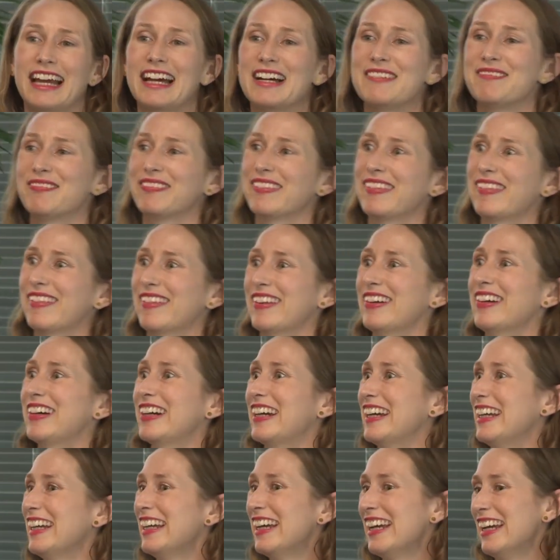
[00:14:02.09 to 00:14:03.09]
Um,
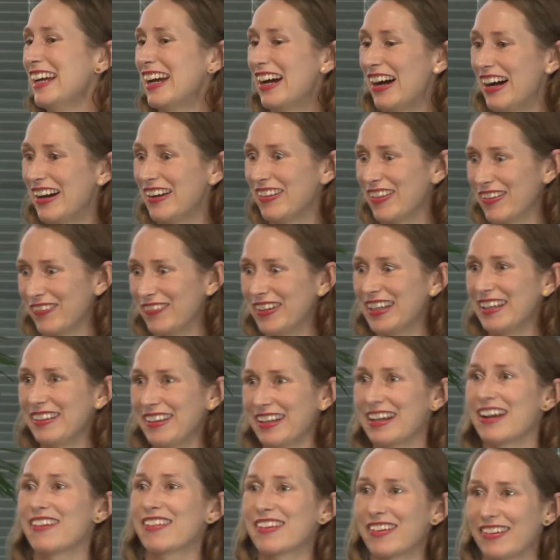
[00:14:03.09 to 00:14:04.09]
sorry, I was aware
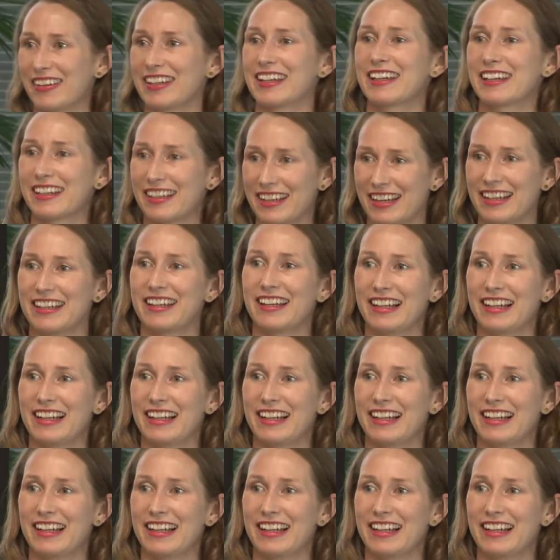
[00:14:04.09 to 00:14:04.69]
that I was going at kind